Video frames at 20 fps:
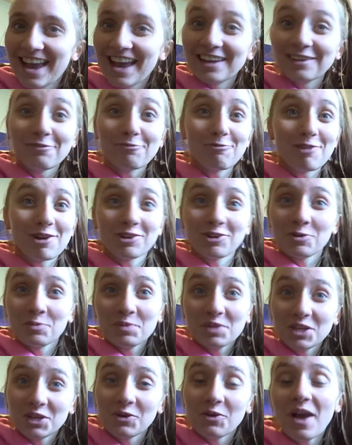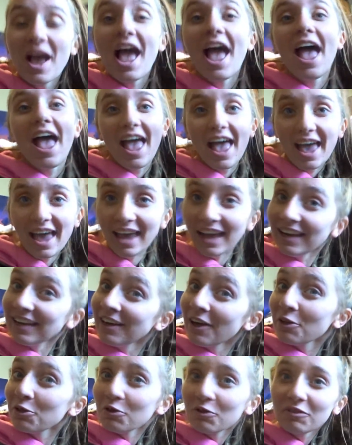and welcome to
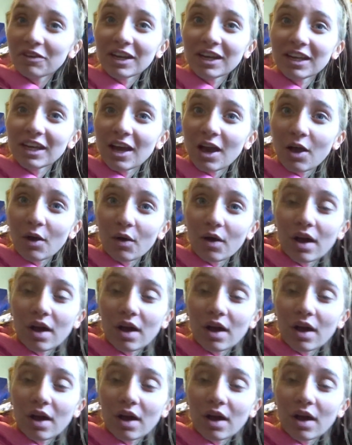another video.